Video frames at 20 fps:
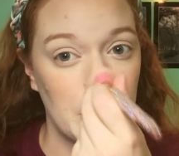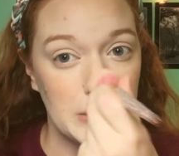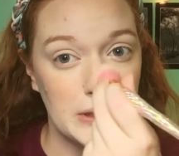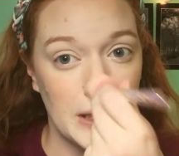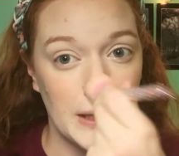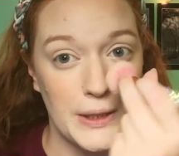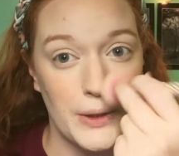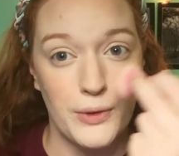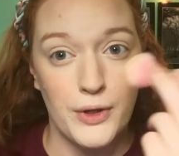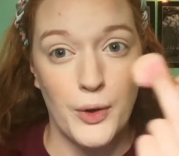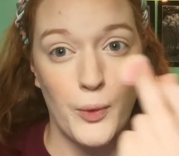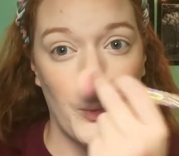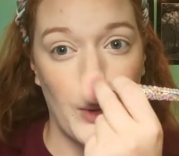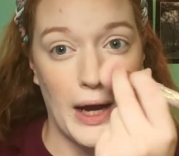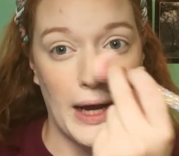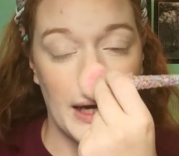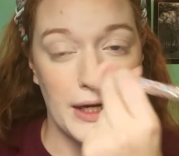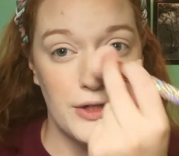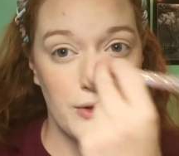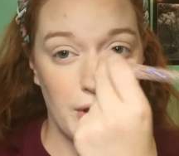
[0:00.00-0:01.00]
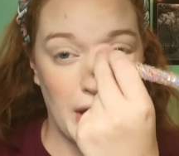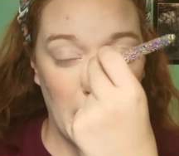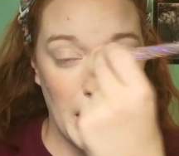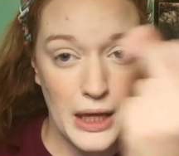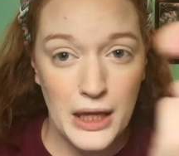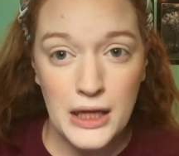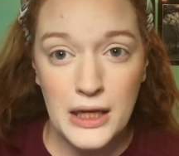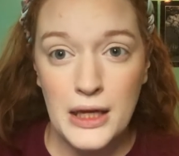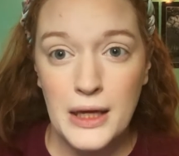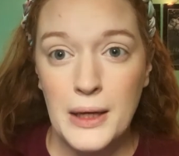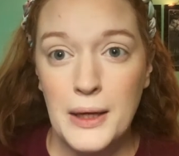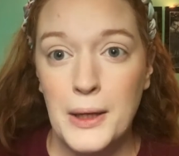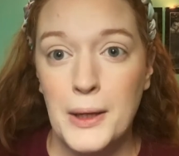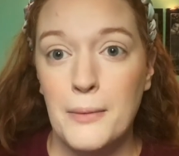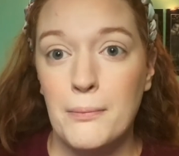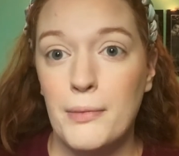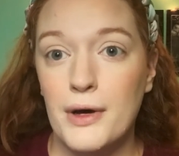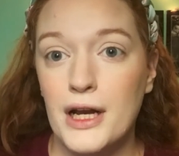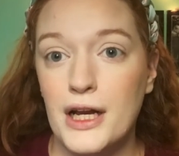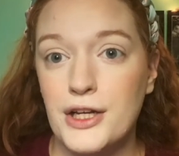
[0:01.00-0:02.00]
I don't know why I do that,
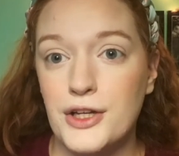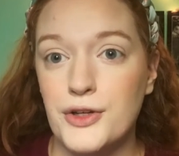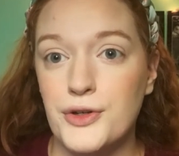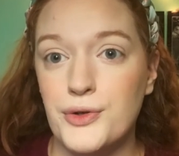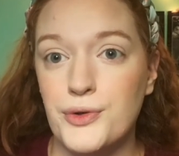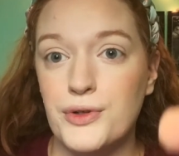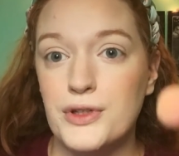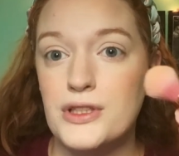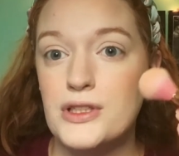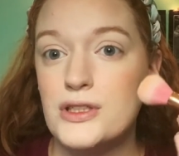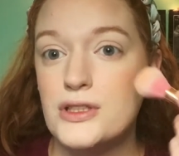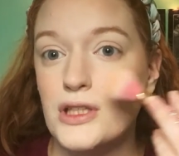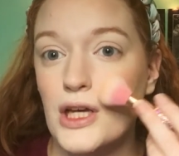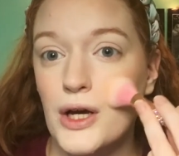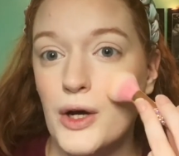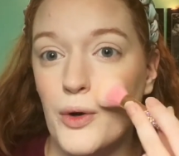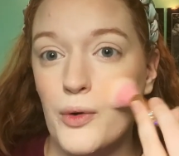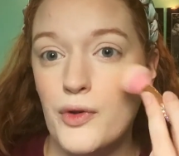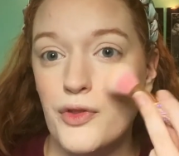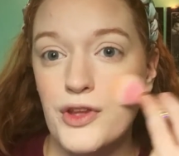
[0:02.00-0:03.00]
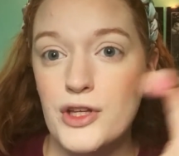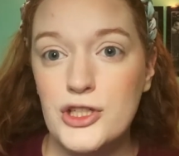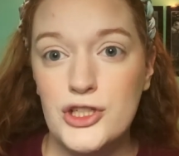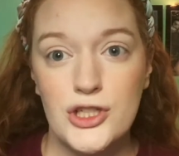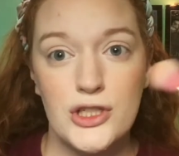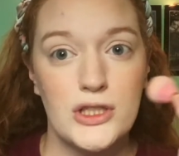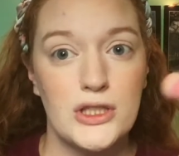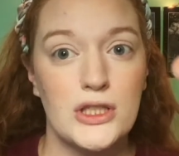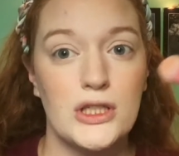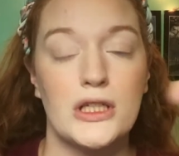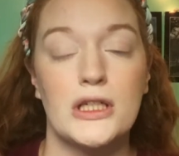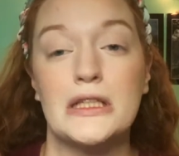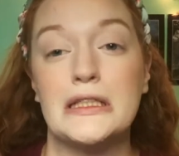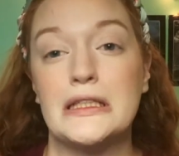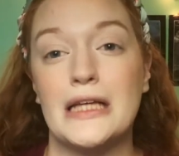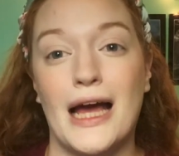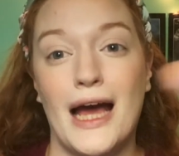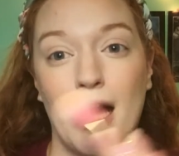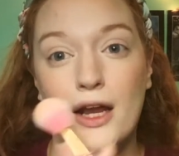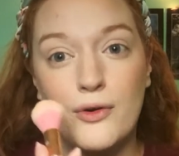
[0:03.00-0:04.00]
but I do. So this just looks,
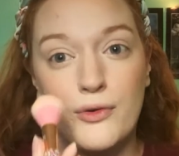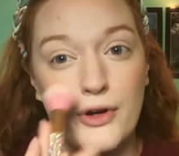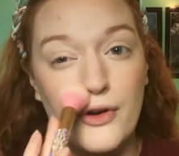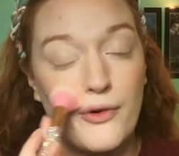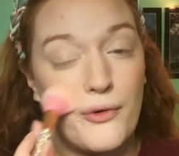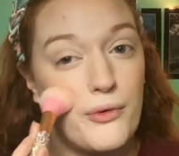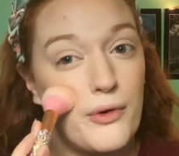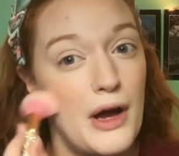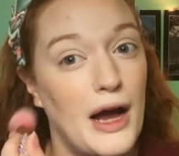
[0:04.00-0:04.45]
I don't know.